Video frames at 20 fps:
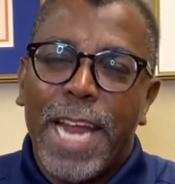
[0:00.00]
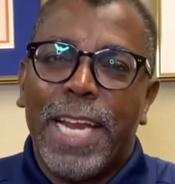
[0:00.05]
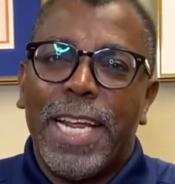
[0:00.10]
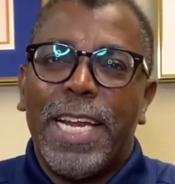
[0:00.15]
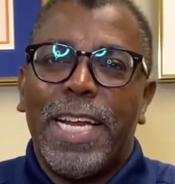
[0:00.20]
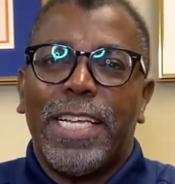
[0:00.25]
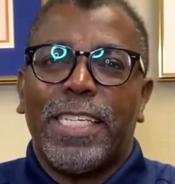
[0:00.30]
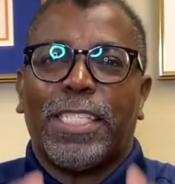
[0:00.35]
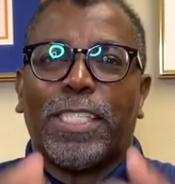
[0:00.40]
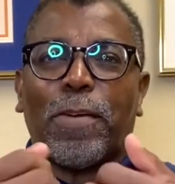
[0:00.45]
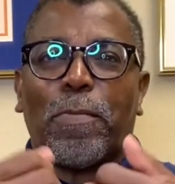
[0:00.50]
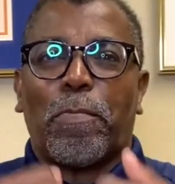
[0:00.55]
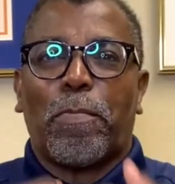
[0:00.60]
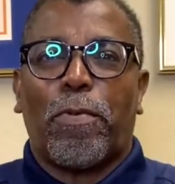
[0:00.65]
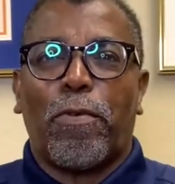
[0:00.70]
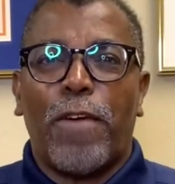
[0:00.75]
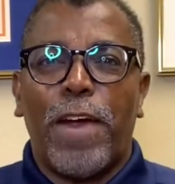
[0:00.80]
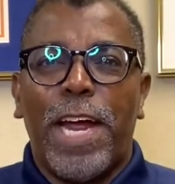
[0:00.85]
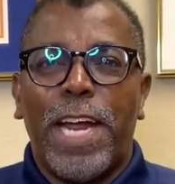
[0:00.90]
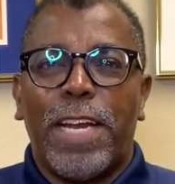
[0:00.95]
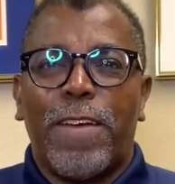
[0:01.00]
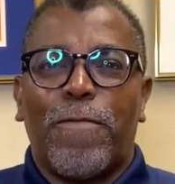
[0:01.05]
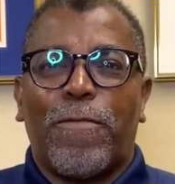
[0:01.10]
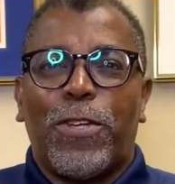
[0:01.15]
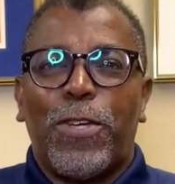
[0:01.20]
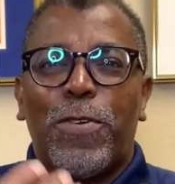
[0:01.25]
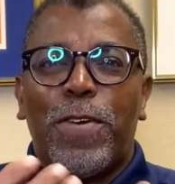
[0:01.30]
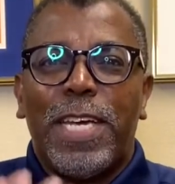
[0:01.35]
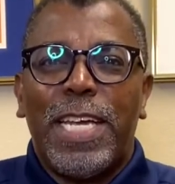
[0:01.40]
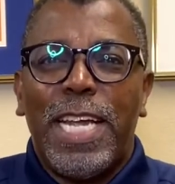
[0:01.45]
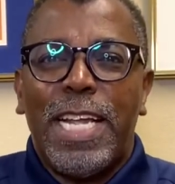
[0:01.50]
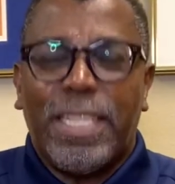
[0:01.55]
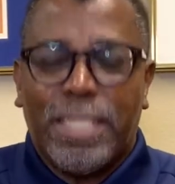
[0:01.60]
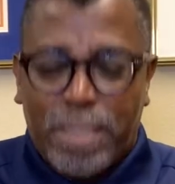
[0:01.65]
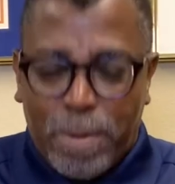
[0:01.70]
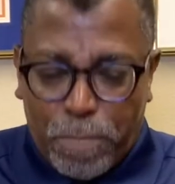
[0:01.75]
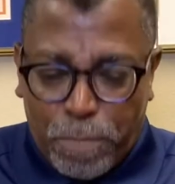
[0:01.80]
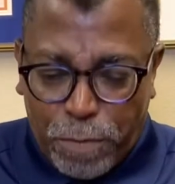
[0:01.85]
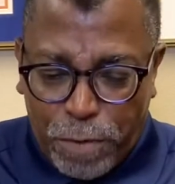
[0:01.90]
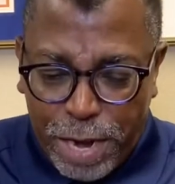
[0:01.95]
It is a bread. If you eat
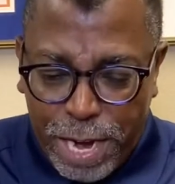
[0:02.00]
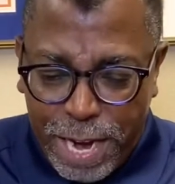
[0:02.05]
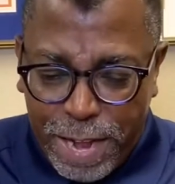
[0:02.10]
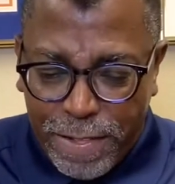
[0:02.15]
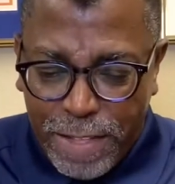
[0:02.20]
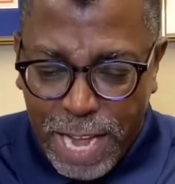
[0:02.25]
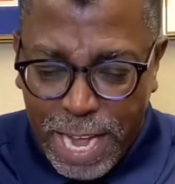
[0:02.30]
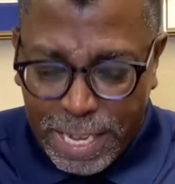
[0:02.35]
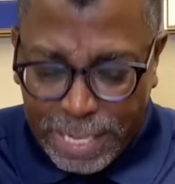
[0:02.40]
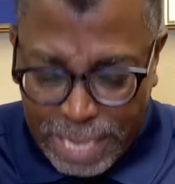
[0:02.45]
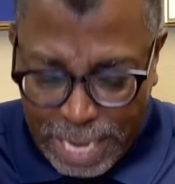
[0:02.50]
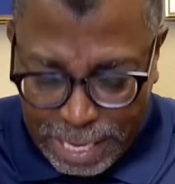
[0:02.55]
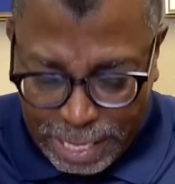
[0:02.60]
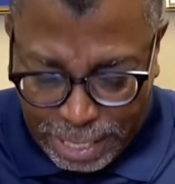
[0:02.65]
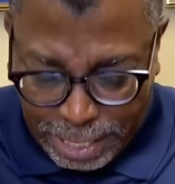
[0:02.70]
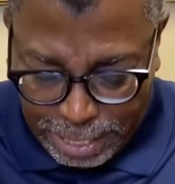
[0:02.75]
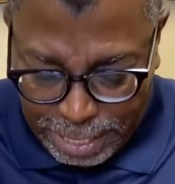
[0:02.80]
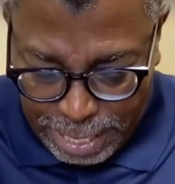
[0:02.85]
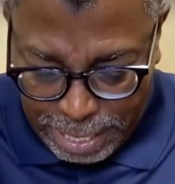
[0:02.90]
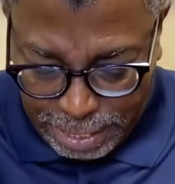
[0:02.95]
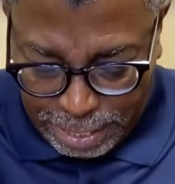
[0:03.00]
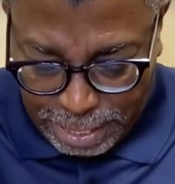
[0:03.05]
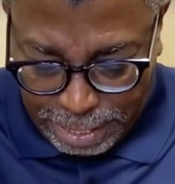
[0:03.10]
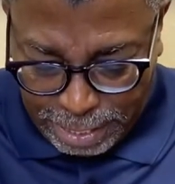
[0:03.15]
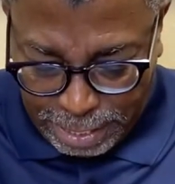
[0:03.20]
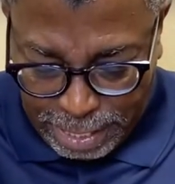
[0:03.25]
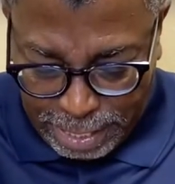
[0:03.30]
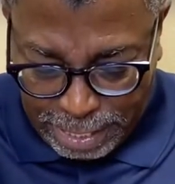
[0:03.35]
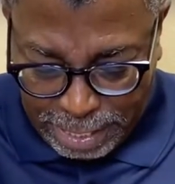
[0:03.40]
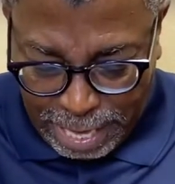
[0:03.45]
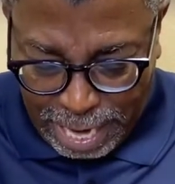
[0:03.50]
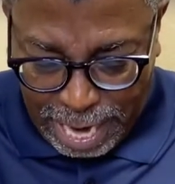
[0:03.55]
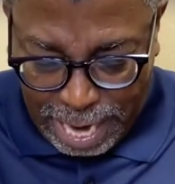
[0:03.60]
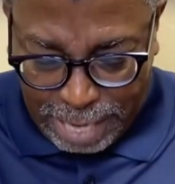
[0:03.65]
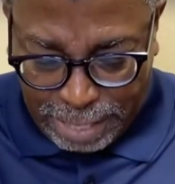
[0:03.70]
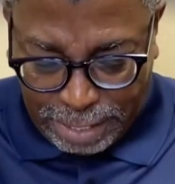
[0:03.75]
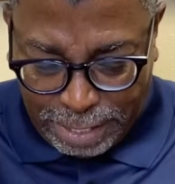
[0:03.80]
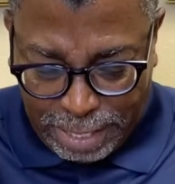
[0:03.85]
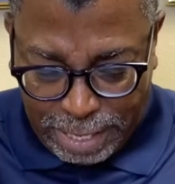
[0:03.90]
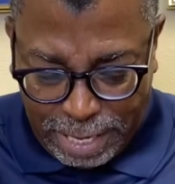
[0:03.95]
the bread that Jesus
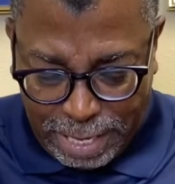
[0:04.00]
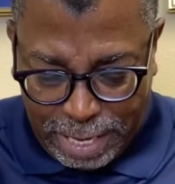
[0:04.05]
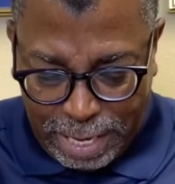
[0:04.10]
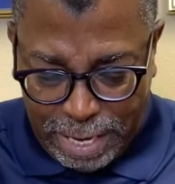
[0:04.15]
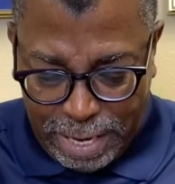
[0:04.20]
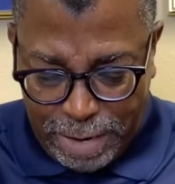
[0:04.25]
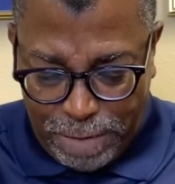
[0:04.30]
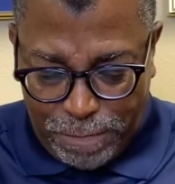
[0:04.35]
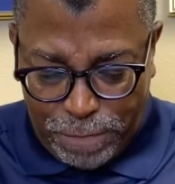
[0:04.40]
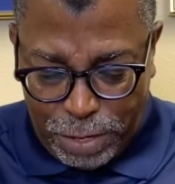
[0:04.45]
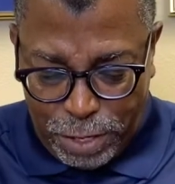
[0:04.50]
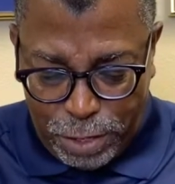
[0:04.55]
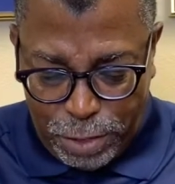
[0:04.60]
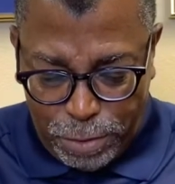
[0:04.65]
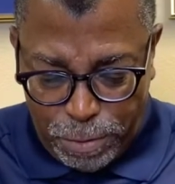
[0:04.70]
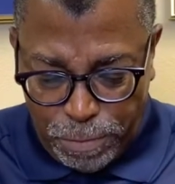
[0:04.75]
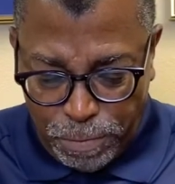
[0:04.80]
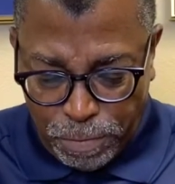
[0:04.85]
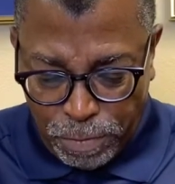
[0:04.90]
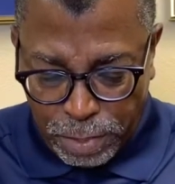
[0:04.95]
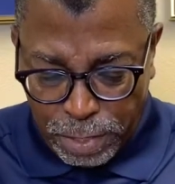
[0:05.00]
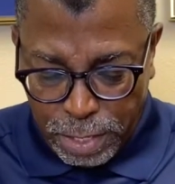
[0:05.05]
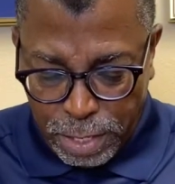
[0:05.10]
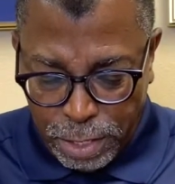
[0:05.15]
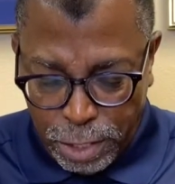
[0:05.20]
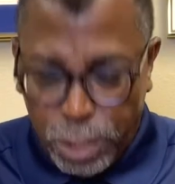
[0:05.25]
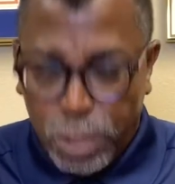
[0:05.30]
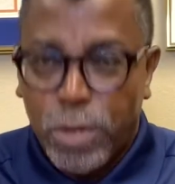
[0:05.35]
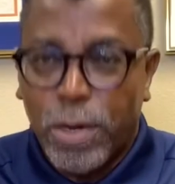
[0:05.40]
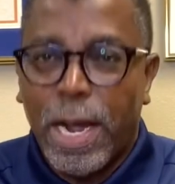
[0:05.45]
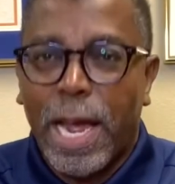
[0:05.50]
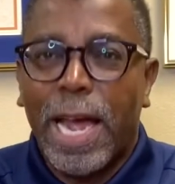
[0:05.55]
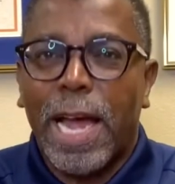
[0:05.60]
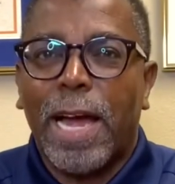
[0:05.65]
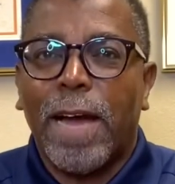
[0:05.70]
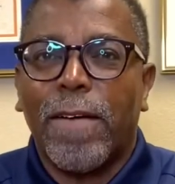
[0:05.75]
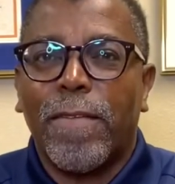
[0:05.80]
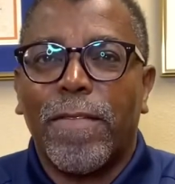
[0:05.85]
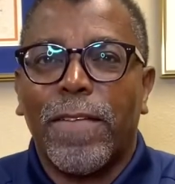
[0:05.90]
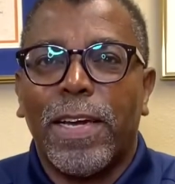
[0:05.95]
desires to give you, you
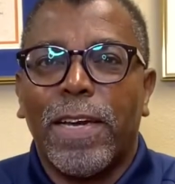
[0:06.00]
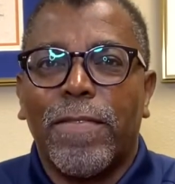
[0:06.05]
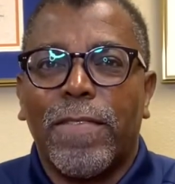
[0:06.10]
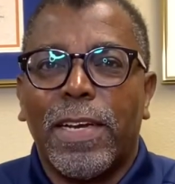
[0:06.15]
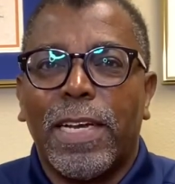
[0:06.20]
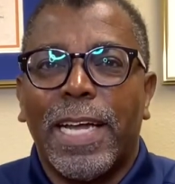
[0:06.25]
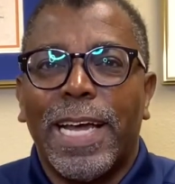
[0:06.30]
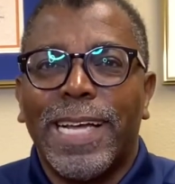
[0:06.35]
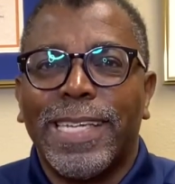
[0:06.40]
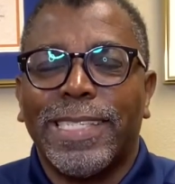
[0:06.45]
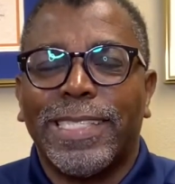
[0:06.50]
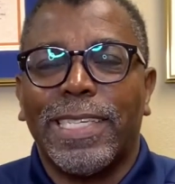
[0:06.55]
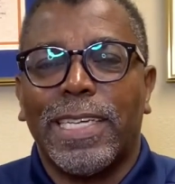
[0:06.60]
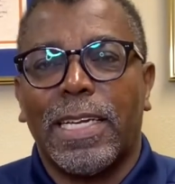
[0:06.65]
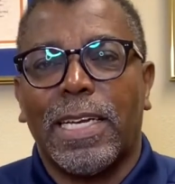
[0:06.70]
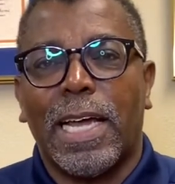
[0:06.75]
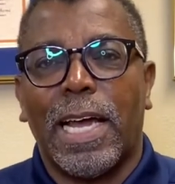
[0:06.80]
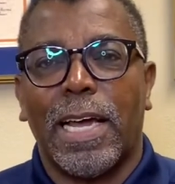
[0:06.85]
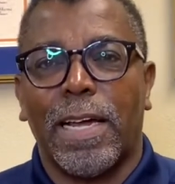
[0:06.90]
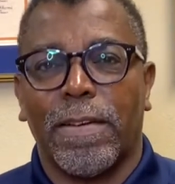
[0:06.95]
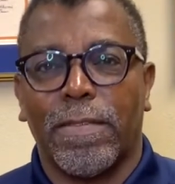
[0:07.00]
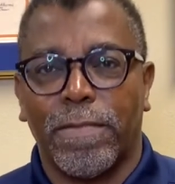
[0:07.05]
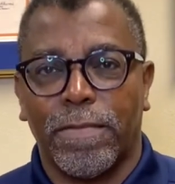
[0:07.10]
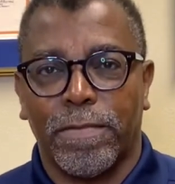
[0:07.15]
have everlasting life.